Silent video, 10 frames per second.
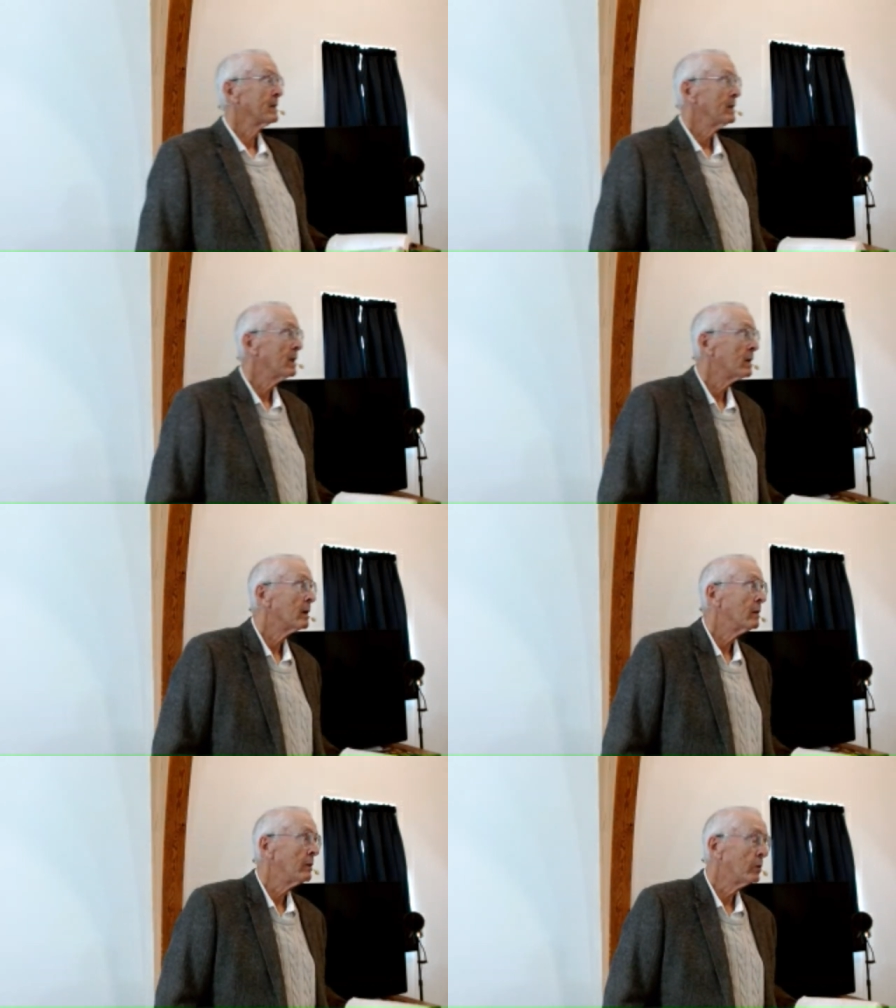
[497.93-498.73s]

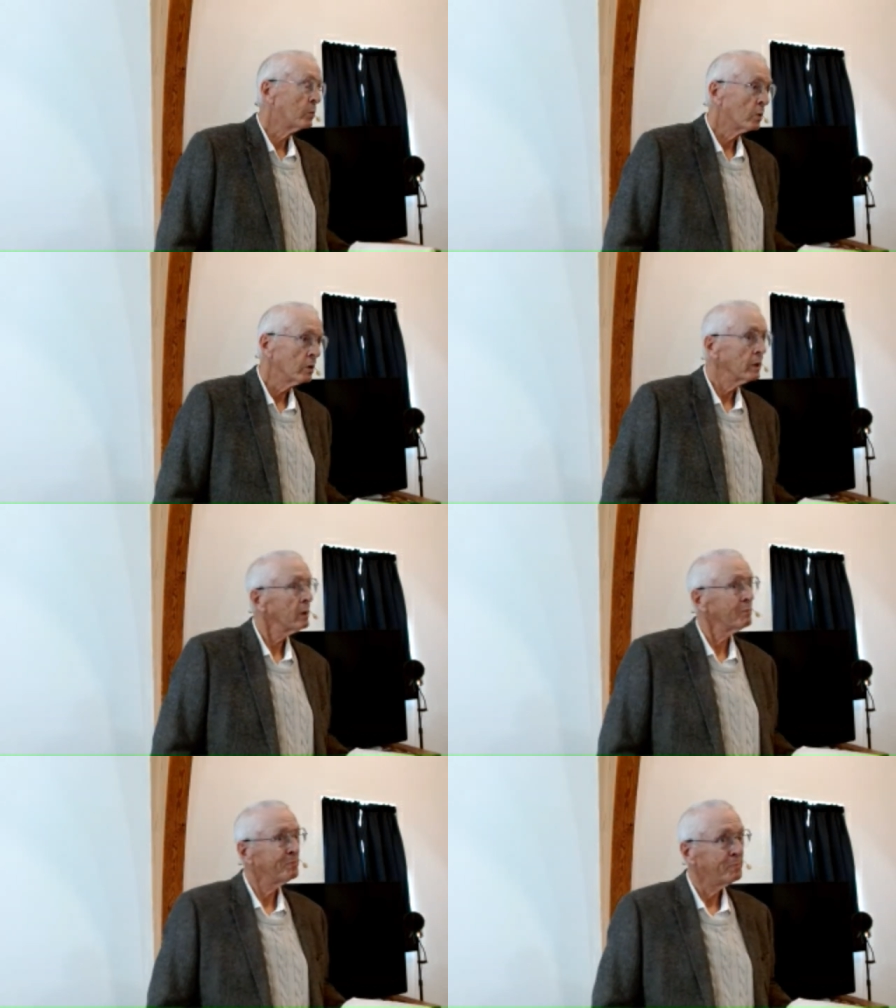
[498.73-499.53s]
Now, the
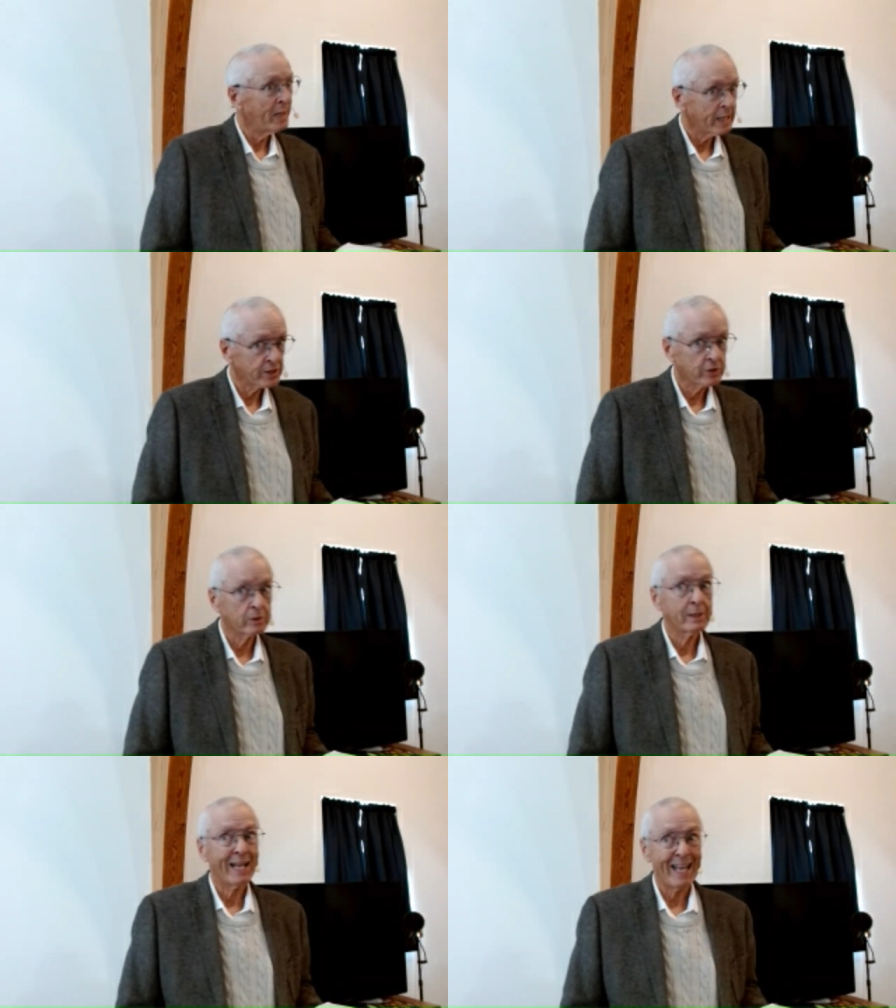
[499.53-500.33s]
word
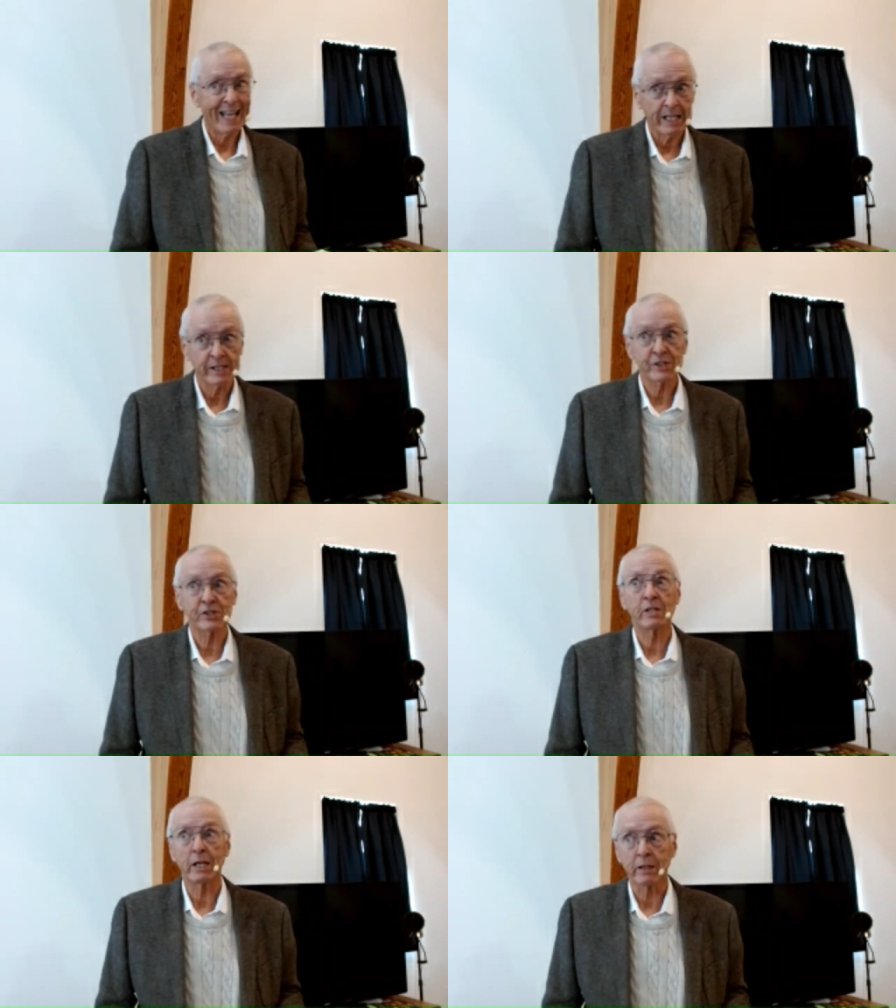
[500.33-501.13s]
bastard
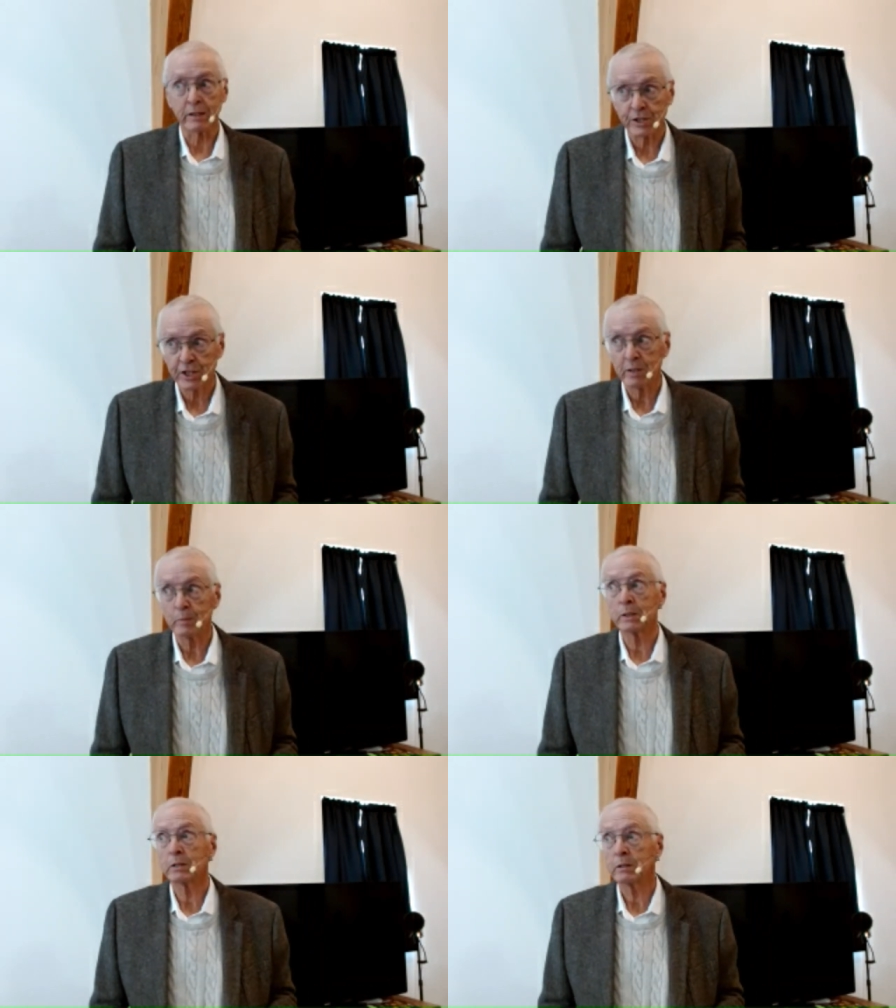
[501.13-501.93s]
has a
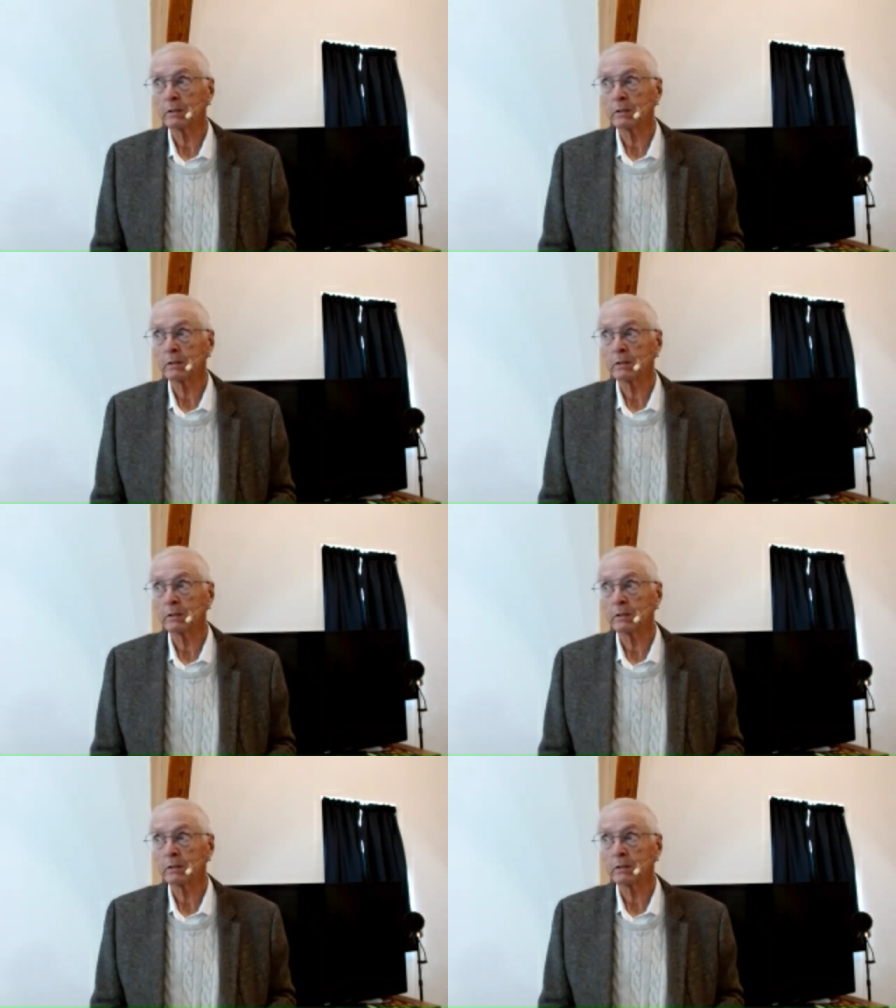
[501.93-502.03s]
legitimate,